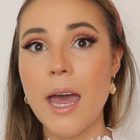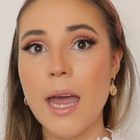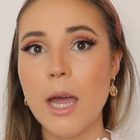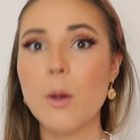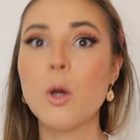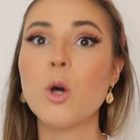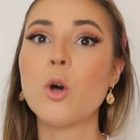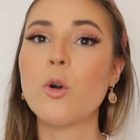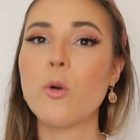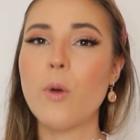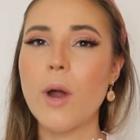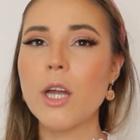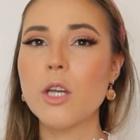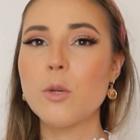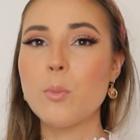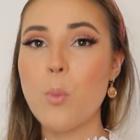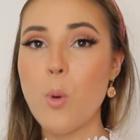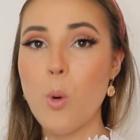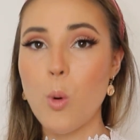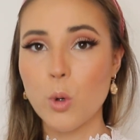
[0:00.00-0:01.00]
a
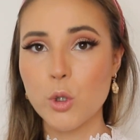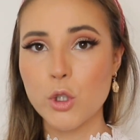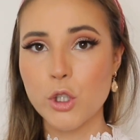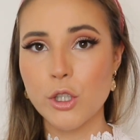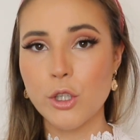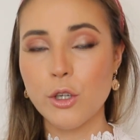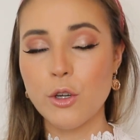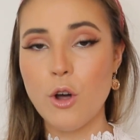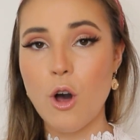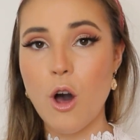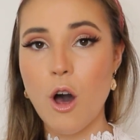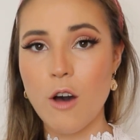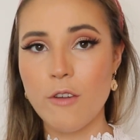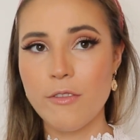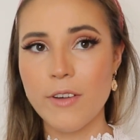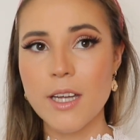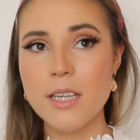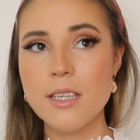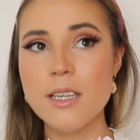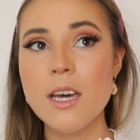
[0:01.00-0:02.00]
great portion
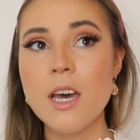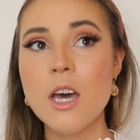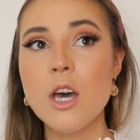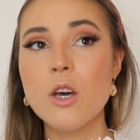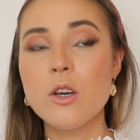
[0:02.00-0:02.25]
of it.